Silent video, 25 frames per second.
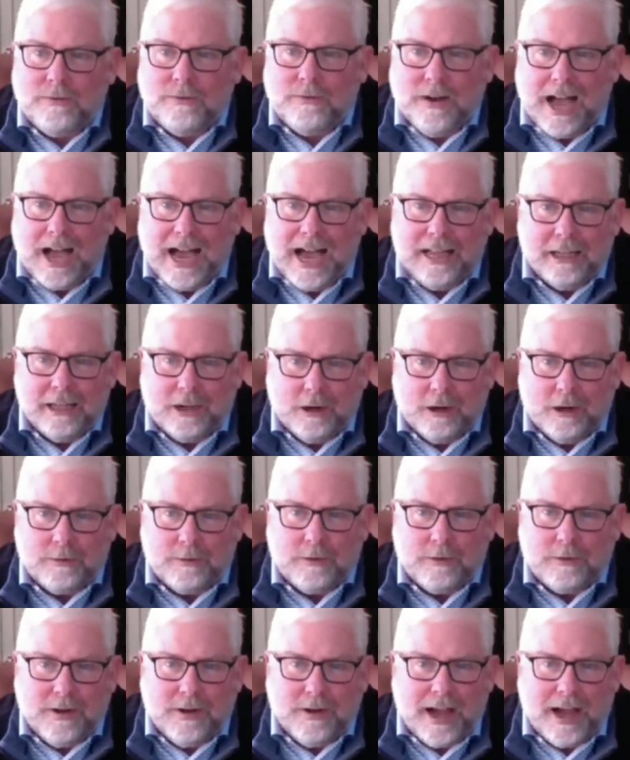A little
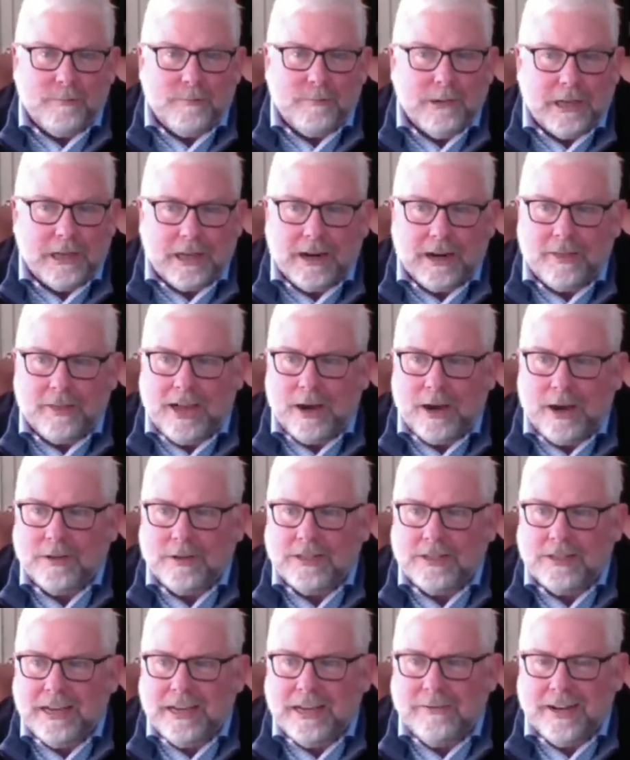over $5 billion of that
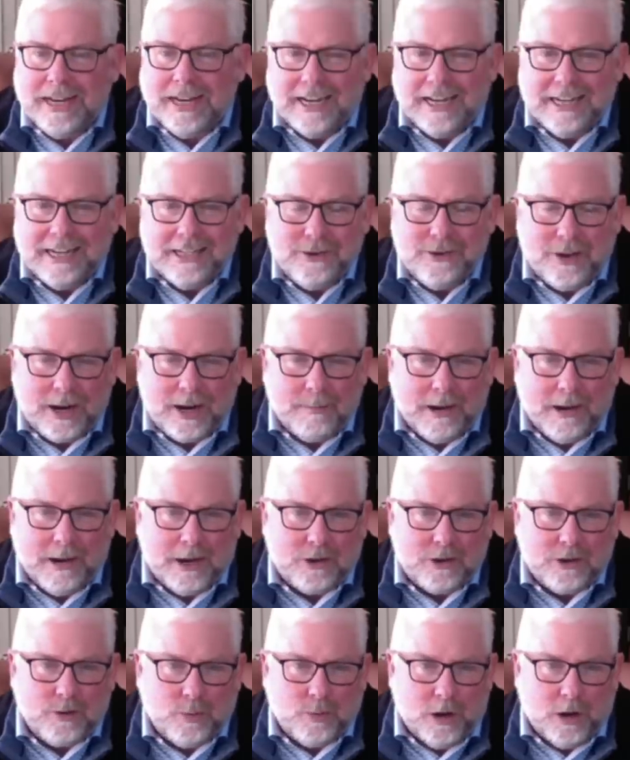was dividends. You had
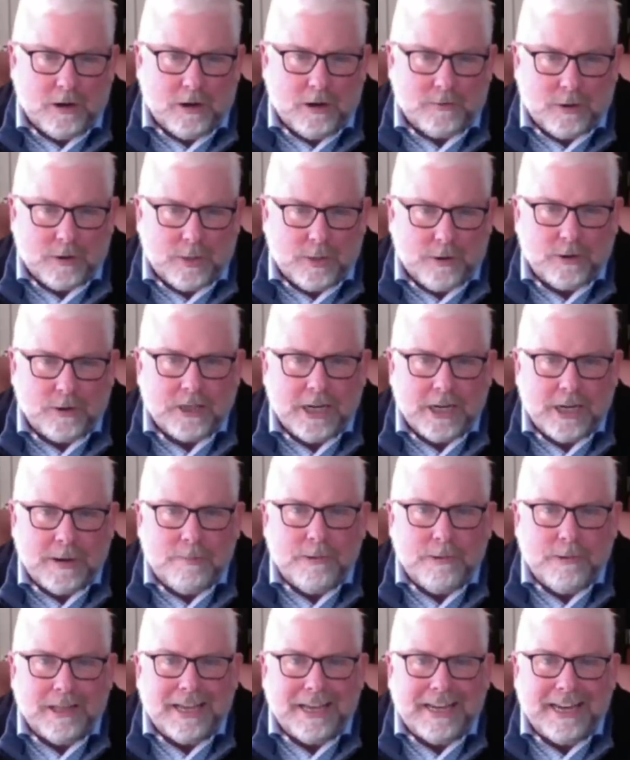about $12 or $13
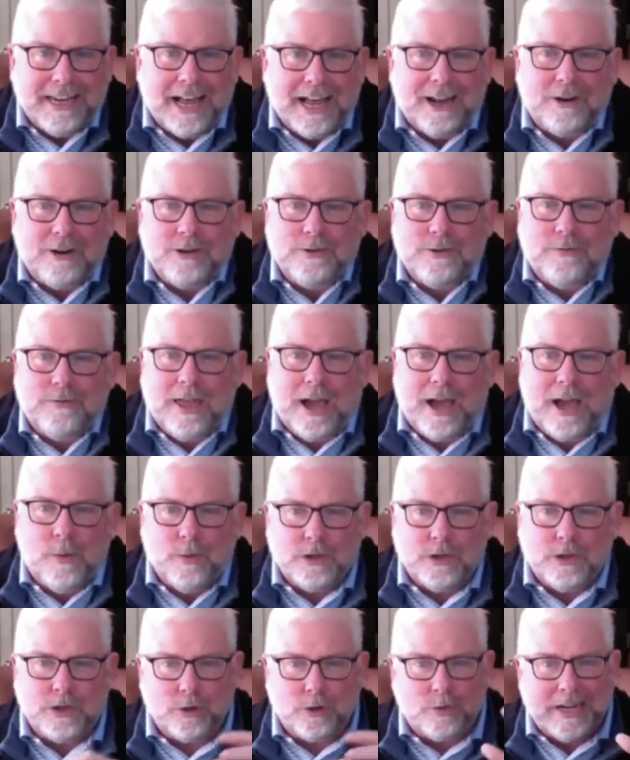billion of that
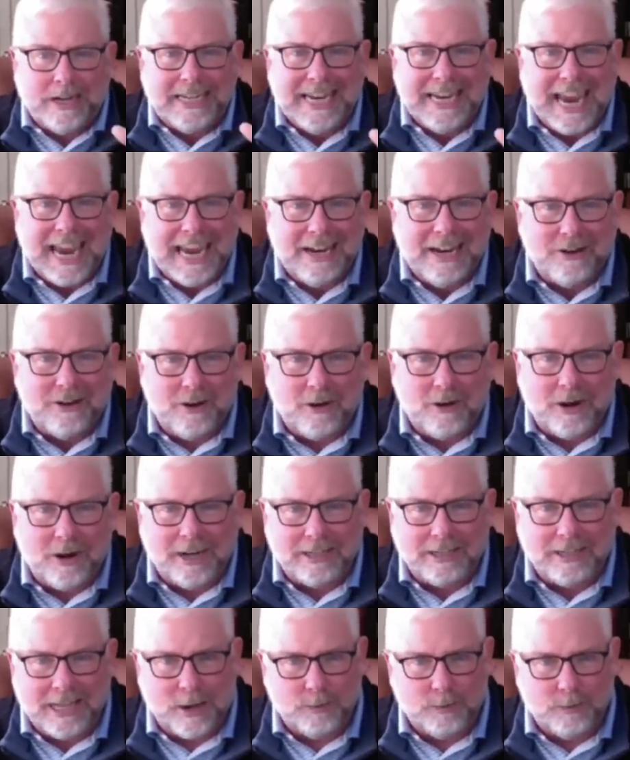was the retained
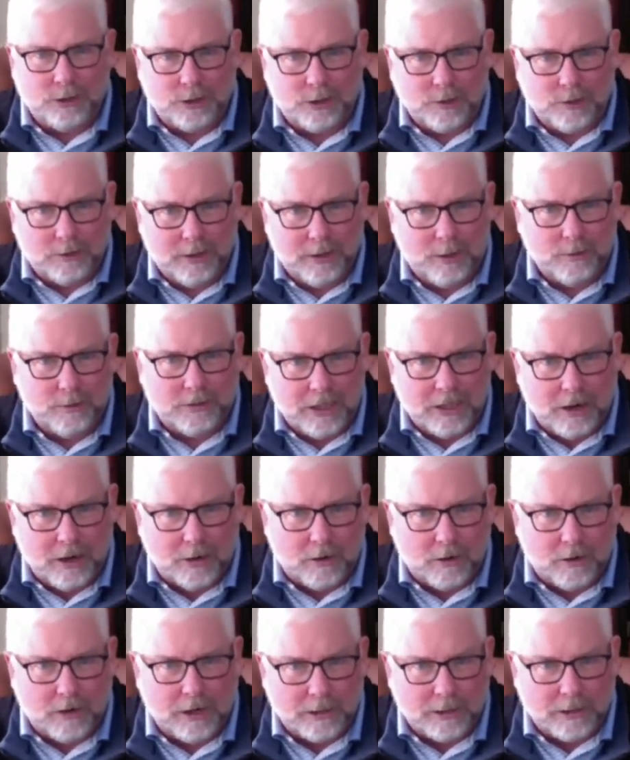earnings. That was the
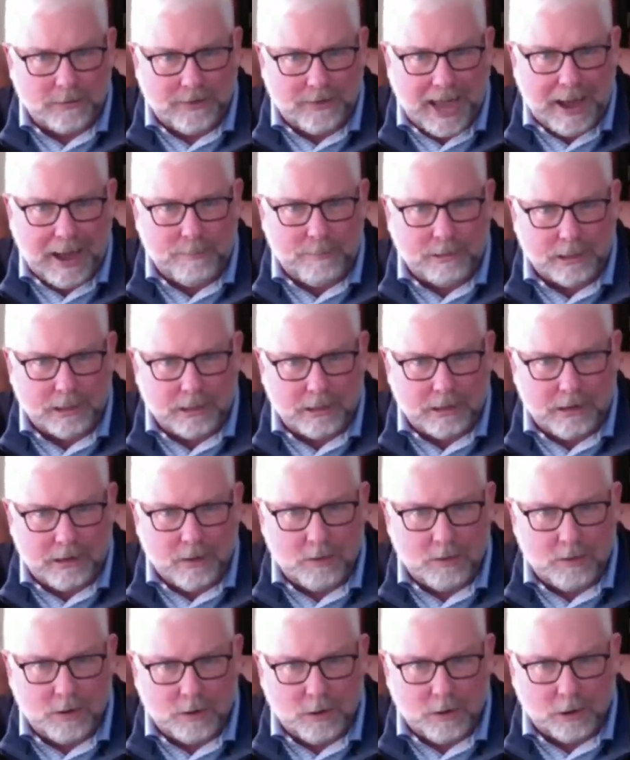earnings of Apple and
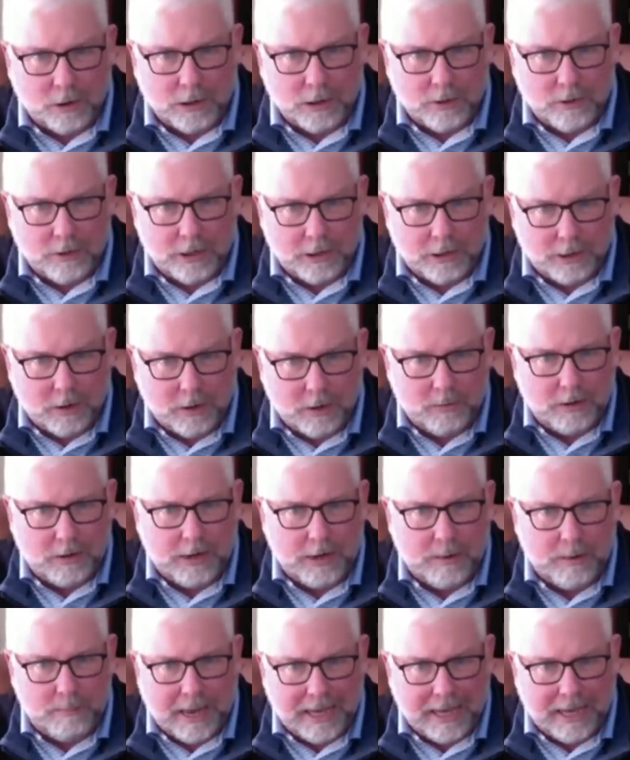Coca-Cola that don't
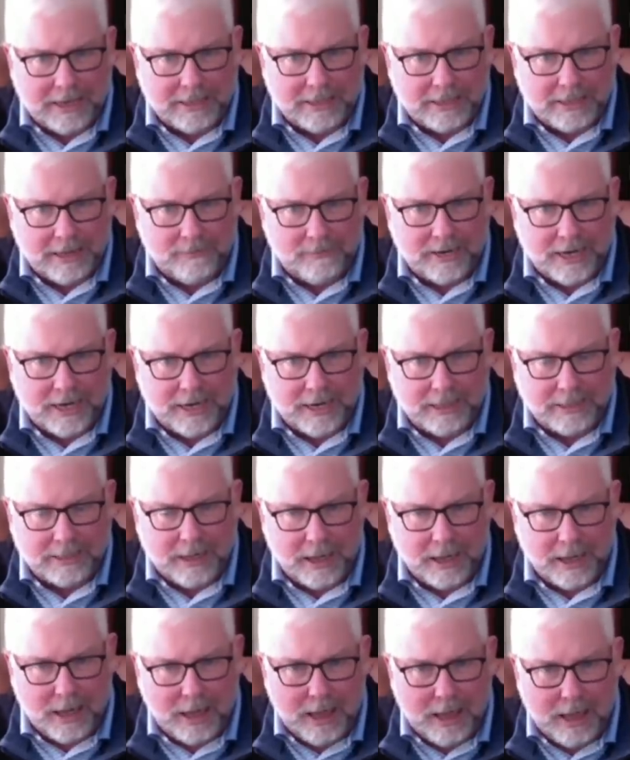get paid as dividends,
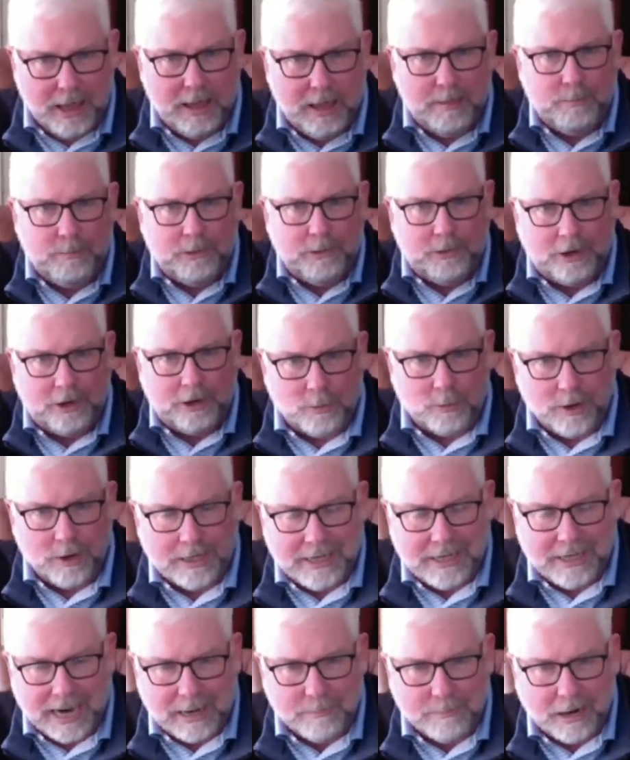but that are
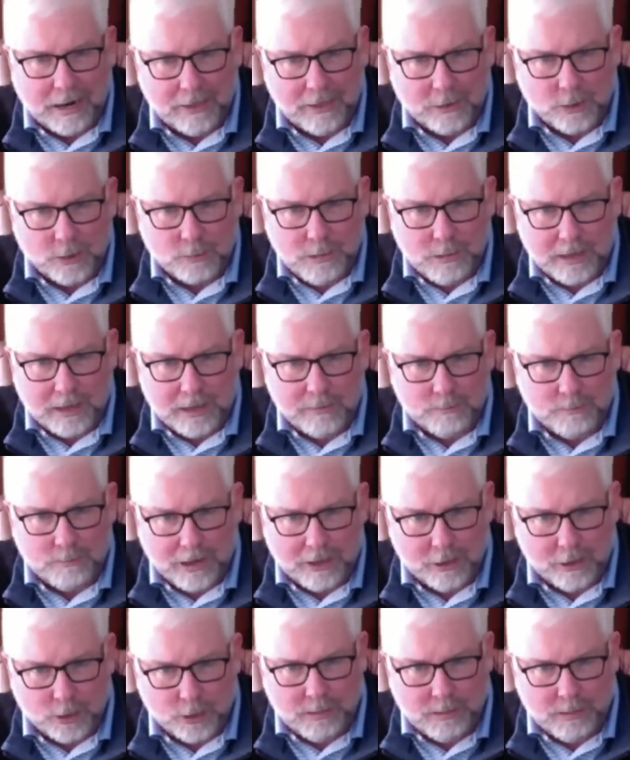retained by those
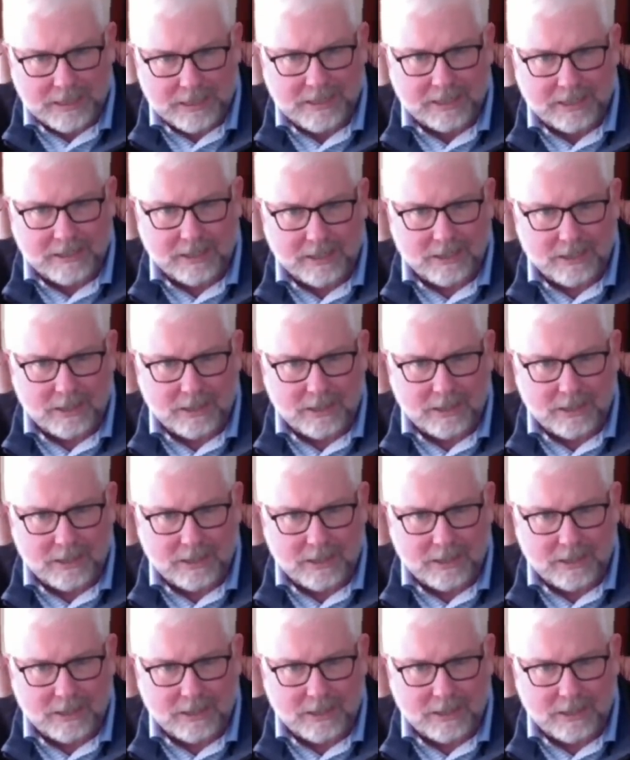businesses.